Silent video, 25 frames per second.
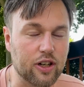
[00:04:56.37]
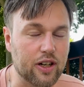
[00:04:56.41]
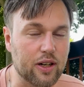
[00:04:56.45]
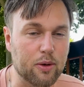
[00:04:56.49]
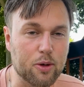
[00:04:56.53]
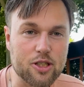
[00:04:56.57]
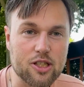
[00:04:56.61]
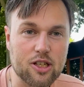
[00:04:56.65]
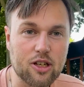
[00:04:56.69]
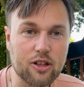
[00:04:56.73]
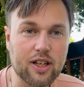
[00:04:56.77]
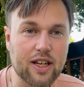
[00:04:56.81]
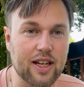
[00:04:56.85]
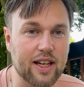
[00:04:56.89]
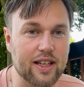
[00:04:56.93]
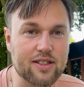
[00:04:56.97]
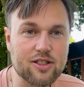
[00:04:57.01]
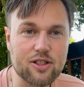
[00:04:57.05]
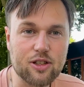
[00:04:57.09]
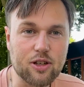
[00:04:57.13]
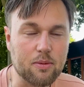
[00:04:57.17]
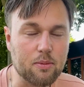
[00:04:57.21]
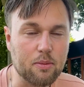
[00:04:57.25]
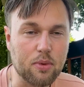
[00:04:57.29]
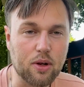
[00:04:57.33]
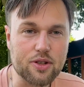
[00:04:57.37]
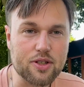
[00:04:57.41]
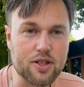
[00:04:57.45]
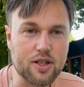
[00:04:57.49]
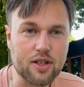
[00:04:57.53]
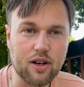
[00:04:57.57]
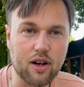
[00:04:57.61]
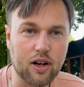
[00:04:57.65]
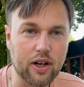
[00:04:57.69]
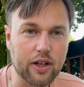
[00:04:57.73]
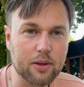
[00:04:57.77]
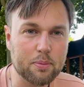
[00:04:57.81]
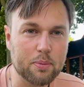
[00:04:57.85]
He was looking at symbols and
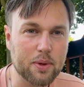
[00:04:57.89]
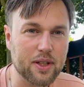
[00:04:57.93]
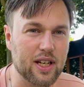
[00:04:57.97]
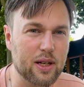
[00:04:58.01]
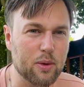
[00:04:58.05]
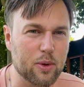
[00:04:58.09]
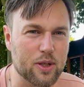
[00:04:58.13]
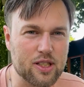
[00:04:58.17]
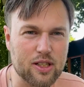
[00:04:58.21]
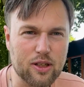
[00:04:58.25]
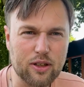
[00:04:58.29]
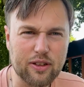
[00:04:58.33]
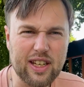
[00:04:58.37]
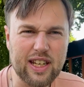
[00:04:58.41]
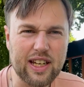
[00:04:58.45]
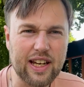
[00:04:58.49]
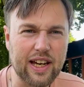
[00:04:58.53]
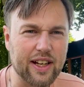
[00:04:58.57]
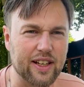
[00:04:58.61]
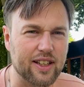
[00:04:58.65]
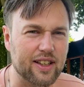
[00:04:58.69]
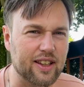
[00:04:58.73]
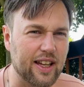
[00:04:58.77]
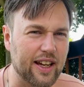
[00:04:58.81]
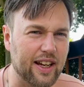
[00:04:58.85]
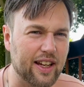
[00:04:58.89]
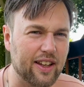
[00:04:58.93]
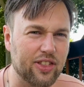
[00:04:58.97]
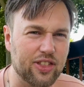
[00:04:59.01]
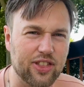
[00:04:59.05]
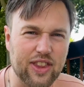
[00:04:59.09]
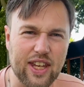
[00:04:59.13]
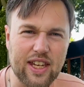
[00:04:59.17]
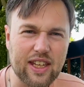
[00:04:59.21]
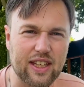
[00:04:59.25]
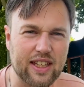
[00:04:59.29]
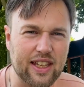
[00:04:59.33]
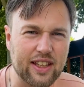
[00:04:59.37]
art, but he was looking at it like a
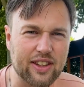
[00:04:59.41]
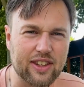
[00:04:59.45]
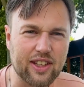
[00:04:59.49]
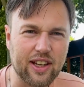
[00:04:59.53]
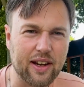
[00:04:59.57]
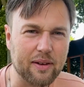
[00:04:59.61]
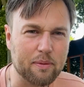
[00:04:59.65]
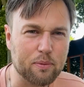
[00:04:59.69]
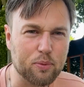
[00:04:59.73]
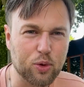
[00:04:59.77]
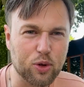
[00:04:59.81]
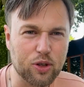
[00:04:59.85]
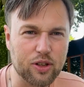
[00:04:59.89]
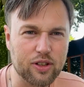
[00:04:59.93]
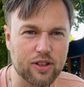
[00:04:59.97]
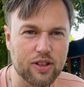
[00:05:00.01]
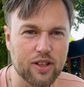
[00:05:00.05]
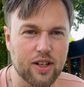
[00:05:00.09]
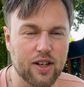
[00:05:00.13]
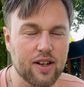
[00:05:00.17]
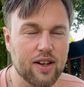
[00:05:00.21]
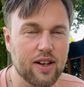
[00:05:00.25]
thinking type would.